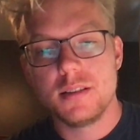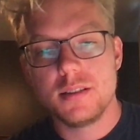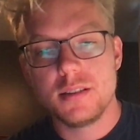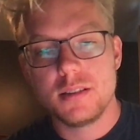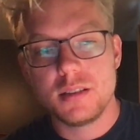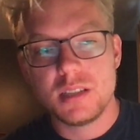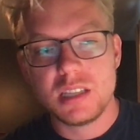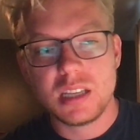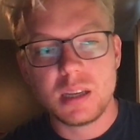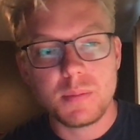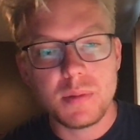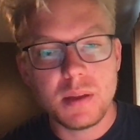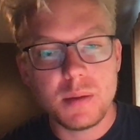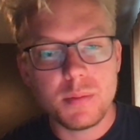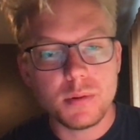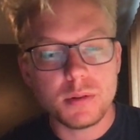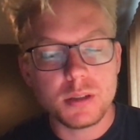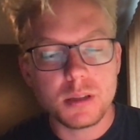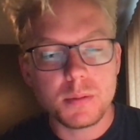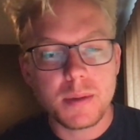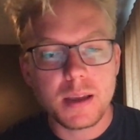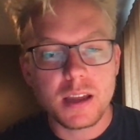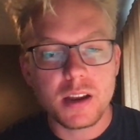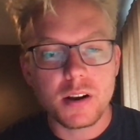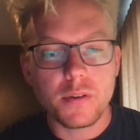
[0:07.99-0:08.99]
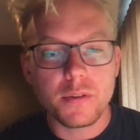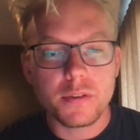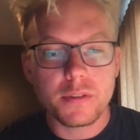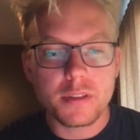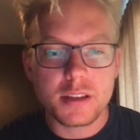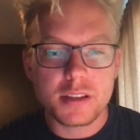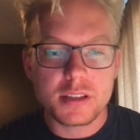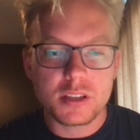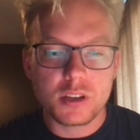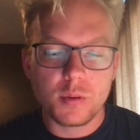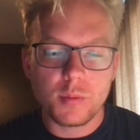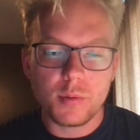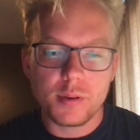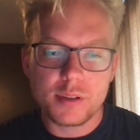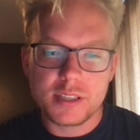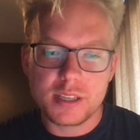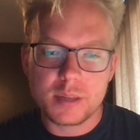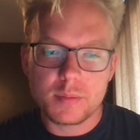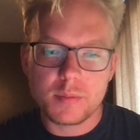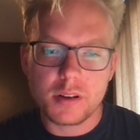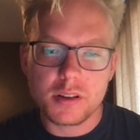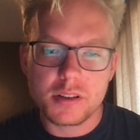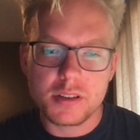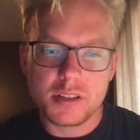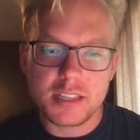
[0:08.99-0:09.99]
It's like people debate over this almost as
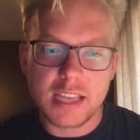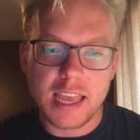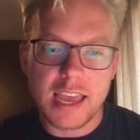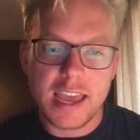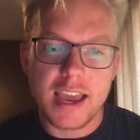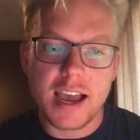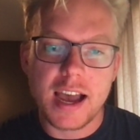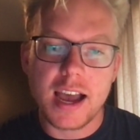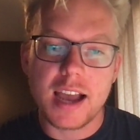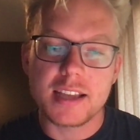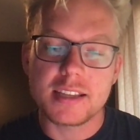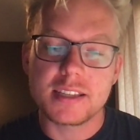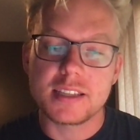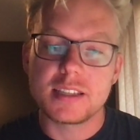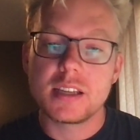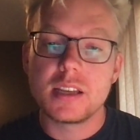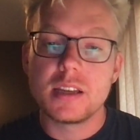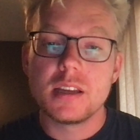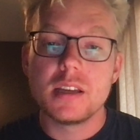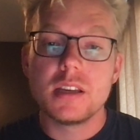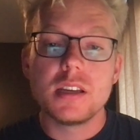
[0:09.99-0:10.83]
much as AIs.